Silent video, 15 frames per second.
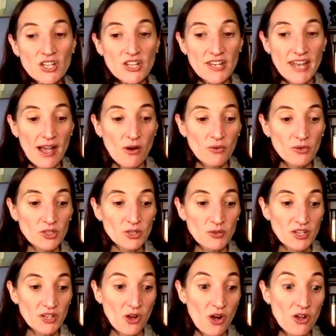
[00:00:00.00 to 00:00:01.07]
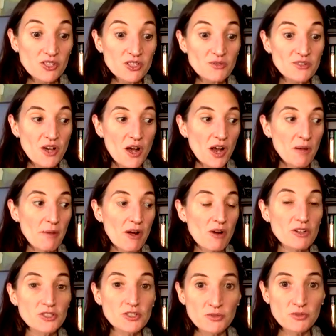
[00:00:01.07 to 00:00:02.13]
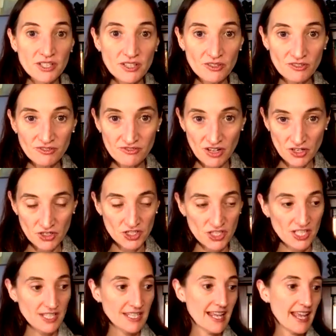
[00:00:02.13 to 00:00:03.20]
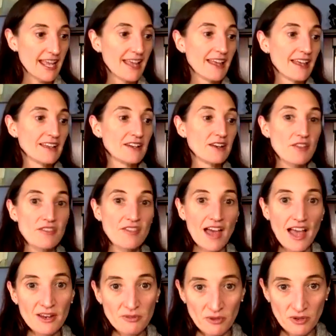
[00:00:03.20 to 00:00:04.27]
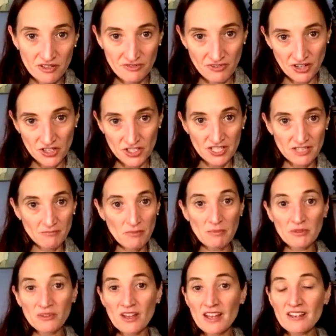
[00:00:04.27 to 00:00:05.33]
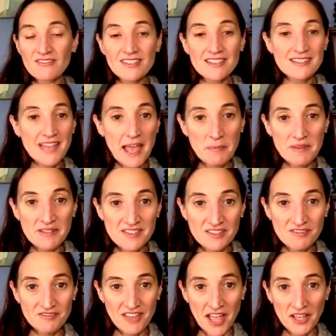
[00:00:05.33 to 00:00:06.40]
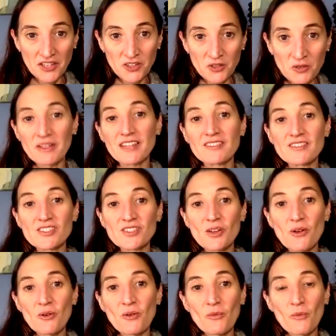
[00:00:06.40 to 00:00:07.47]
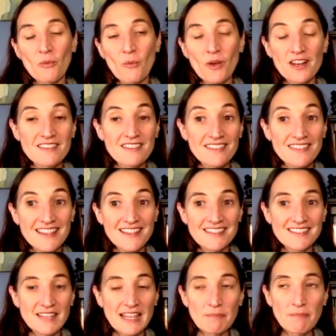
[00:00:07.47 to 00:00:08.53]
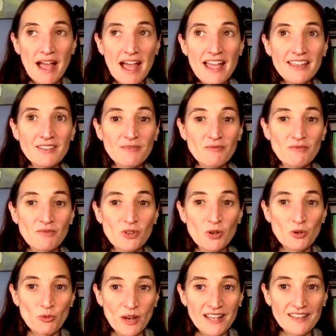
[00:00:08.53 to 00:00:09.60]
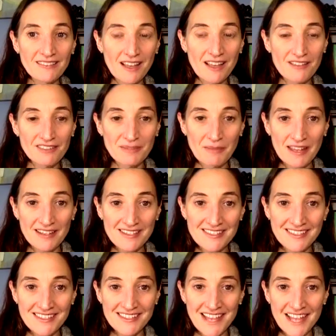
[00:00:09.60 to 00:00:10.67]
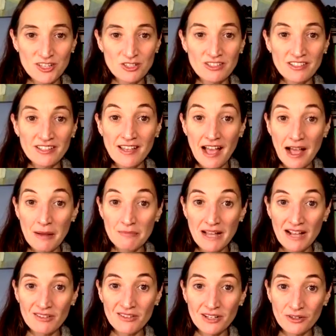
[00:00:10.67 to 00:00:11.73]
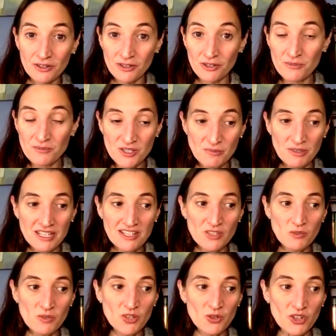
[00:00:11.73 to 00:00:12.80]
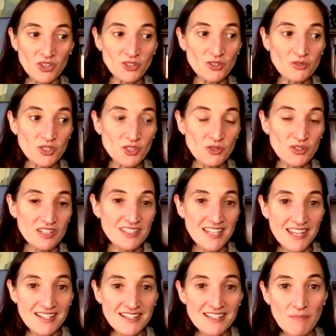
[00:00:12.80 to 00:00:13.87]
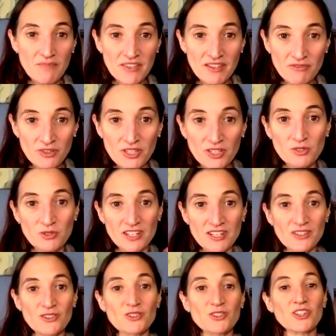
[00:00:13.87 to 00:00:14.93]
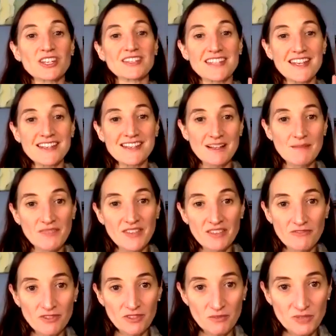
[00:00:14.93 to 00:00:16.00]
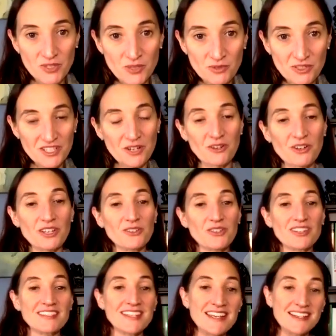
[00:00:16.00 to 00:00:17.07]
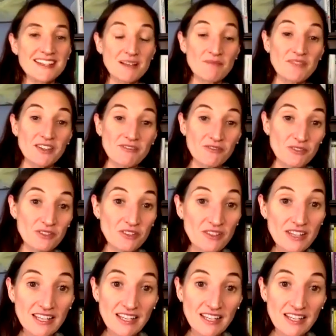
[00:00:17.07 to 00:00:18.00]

Now, you can also talk about adrenal function and thyroid function. Remember, none of this happens in a vacuum. And so one of the things, like my great love in medicine is actually compounding herbs, because what you can do is you can take something for the adrenals, you can take something for the pituitary, you can take something for the